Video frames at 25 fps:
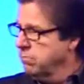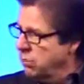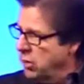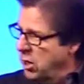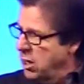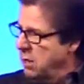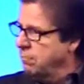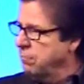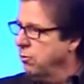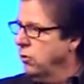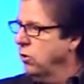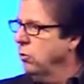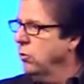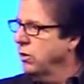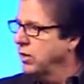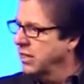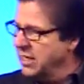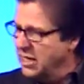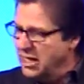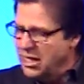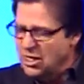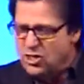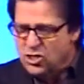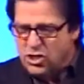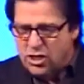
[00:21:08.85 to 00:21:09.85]
people with
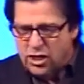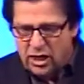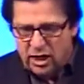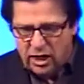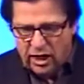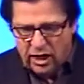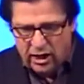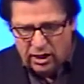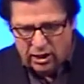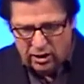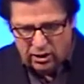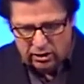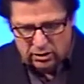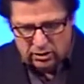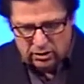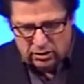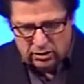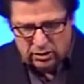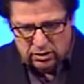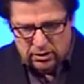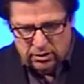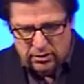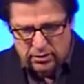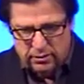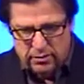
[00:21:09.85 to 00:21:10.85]
itching
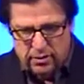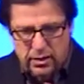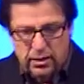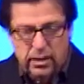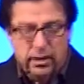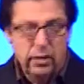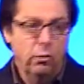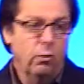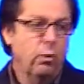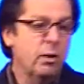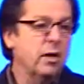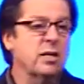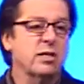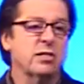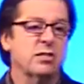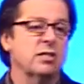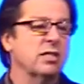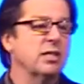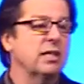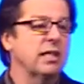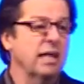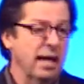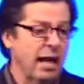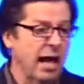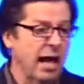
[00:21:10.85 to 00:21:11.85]
ears. Well, we can see that